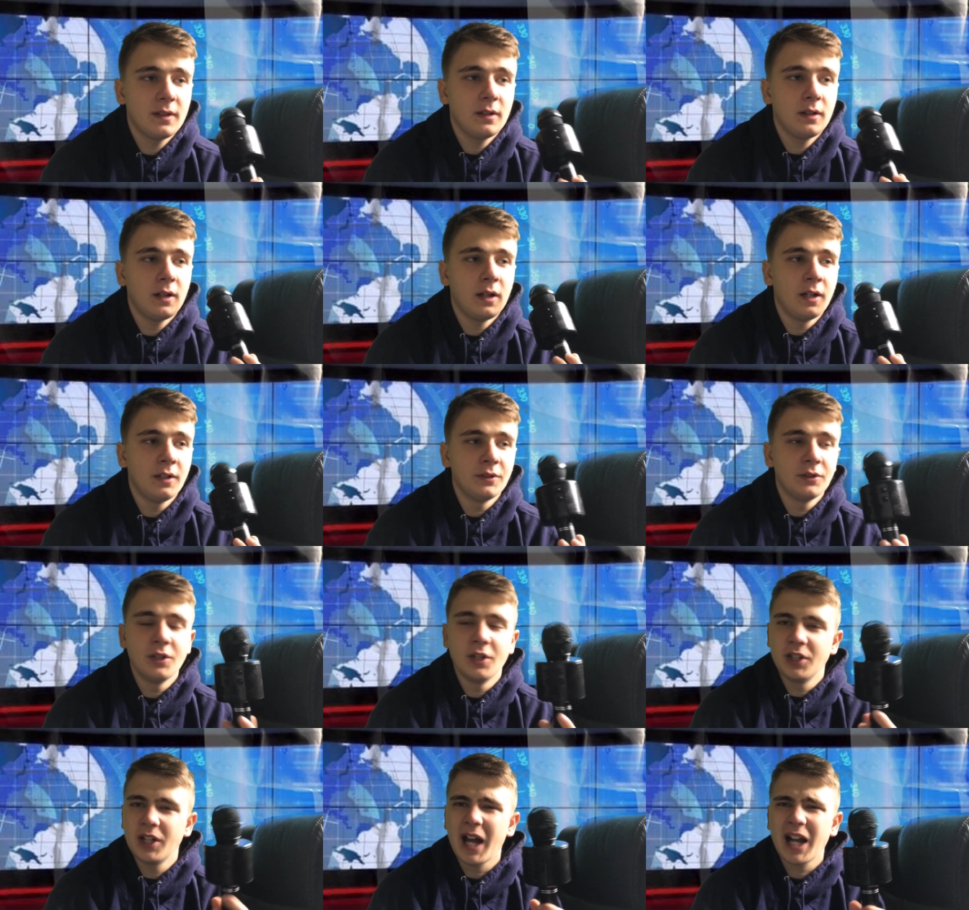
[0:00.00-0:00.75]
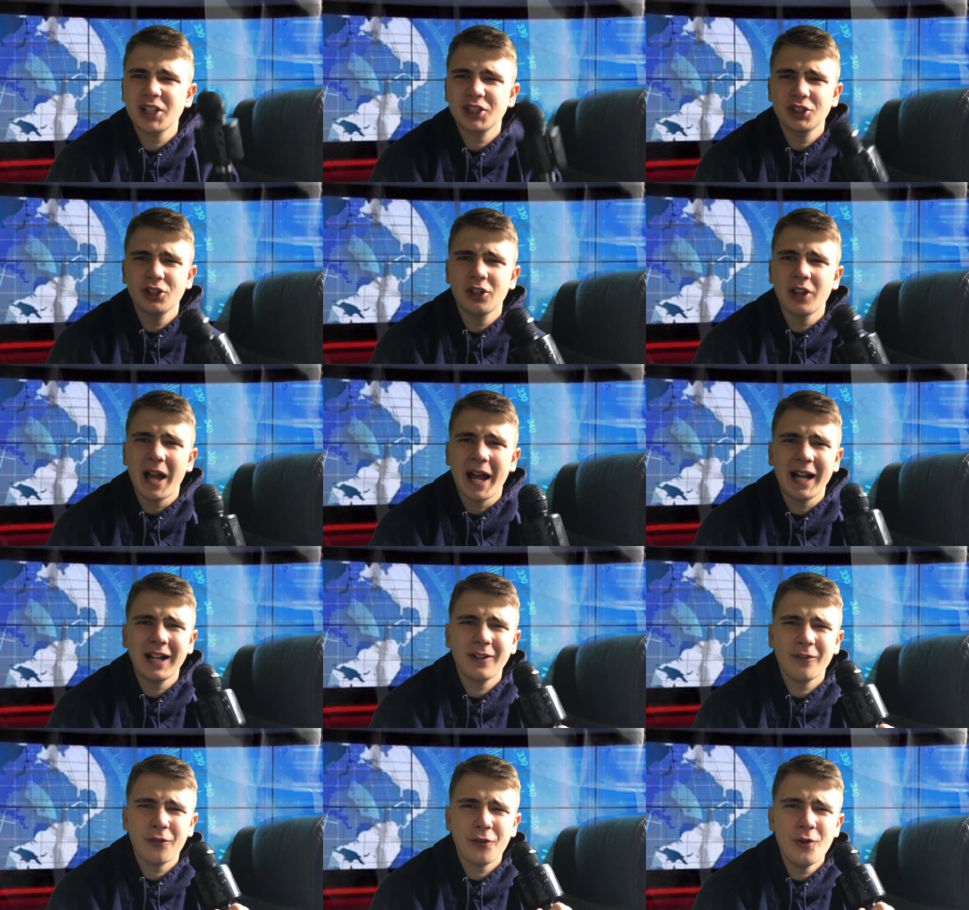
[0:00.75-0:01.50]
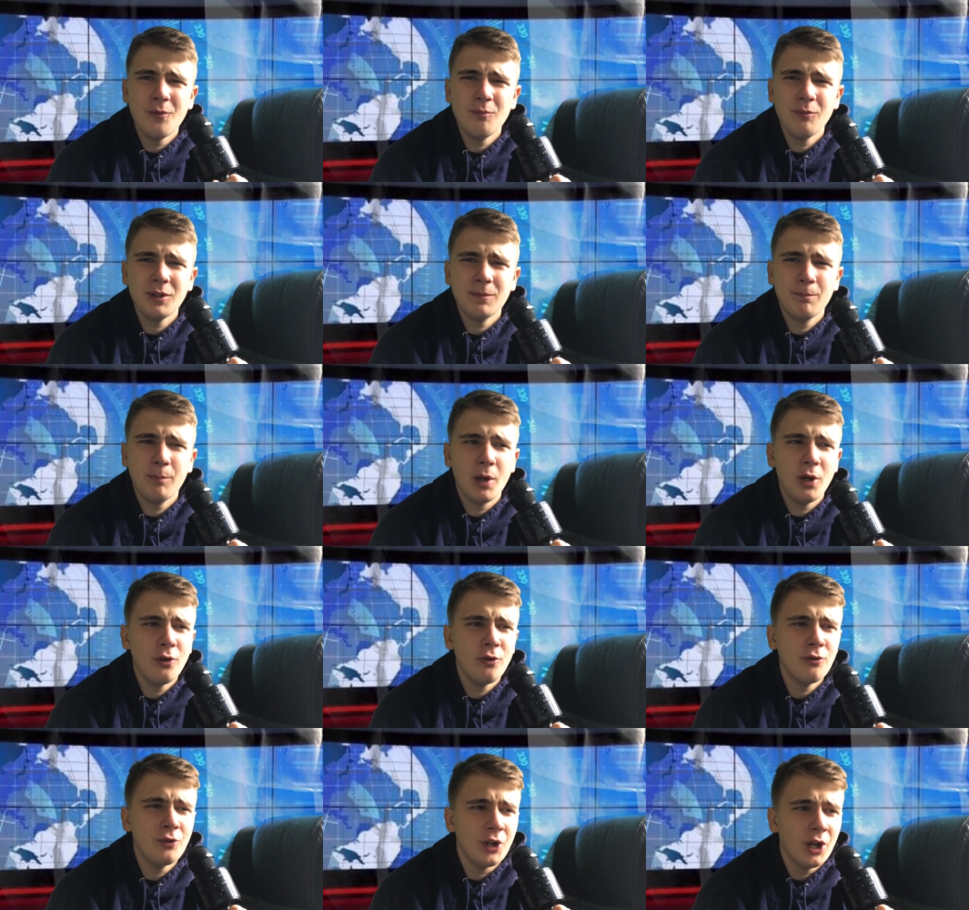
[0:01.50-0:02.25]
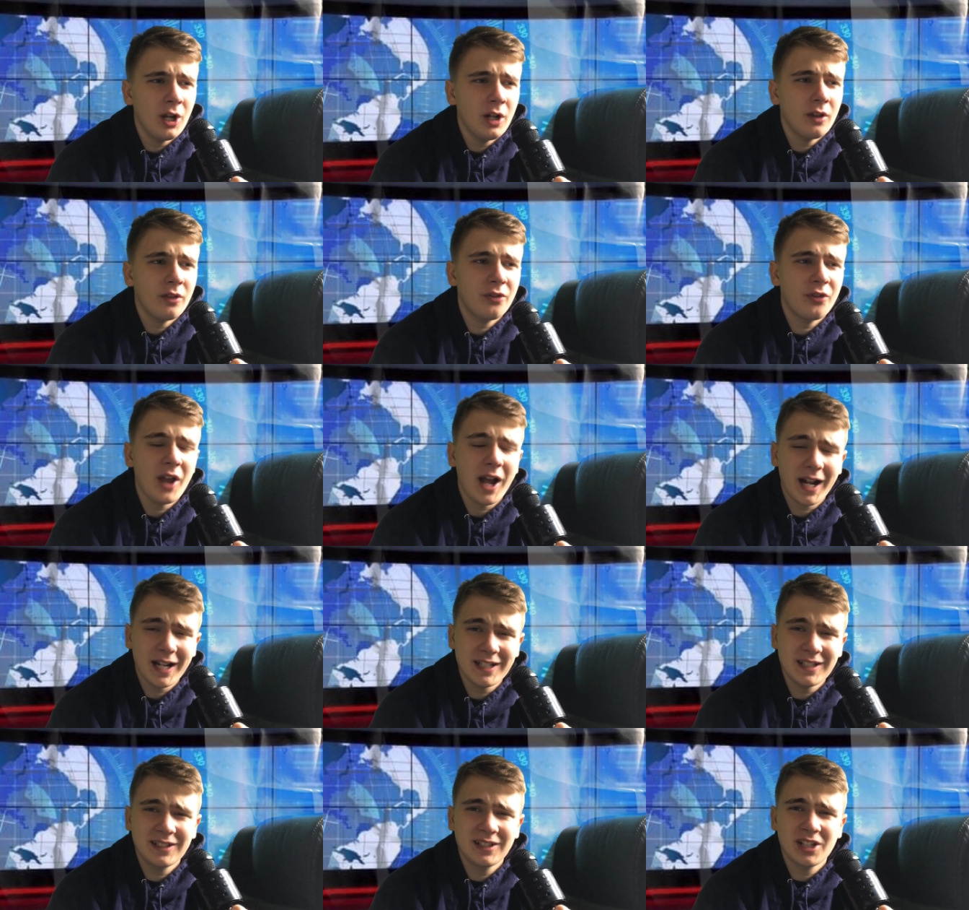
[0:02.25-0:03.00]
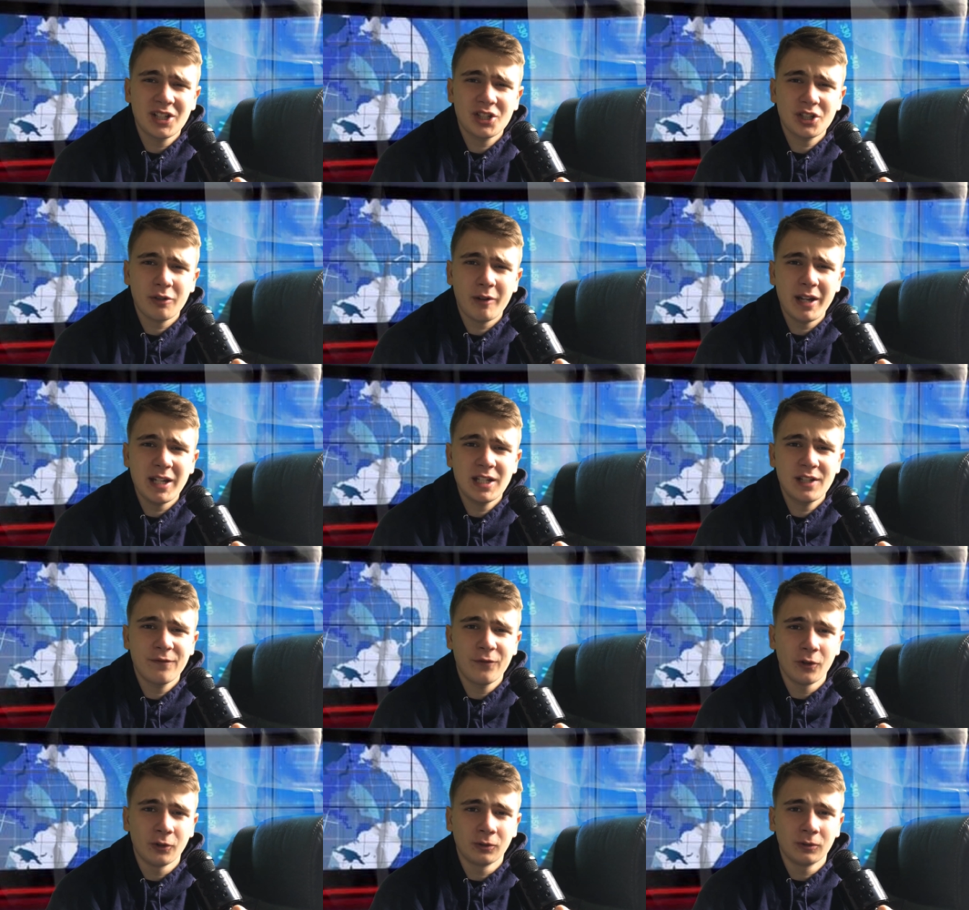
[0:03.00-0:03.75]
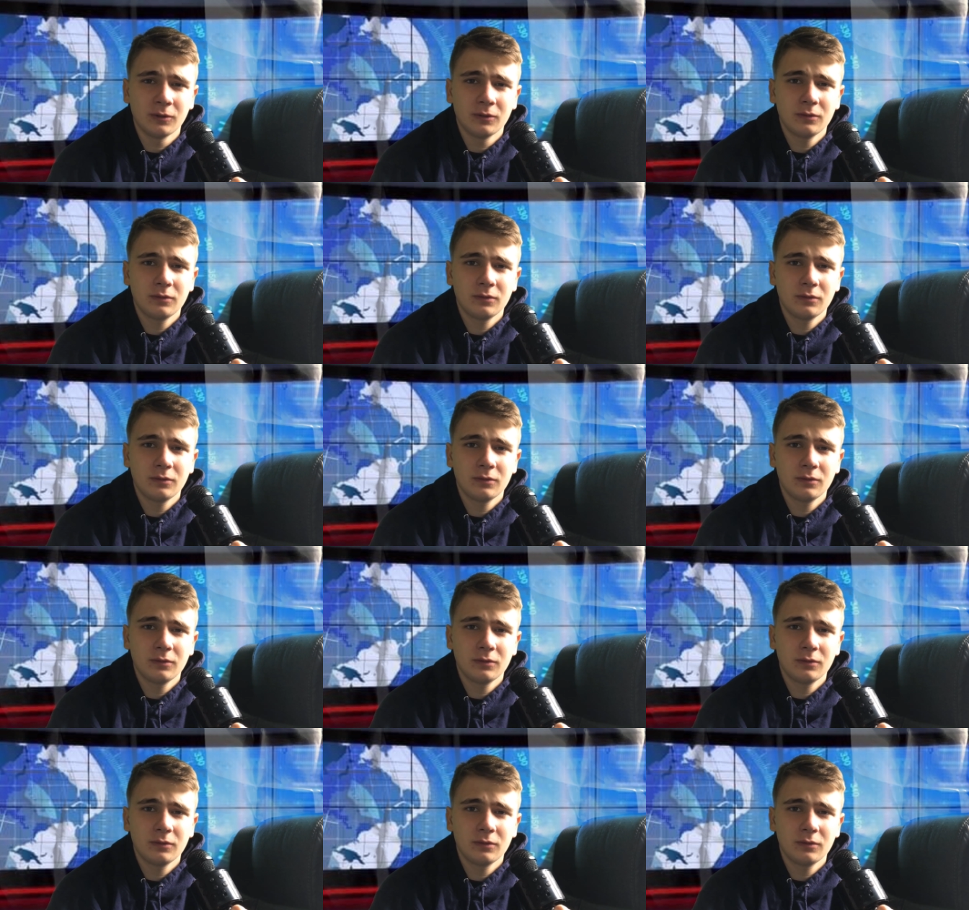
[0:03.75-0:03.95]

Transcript: and the national anthem was booed, that is disgraceful.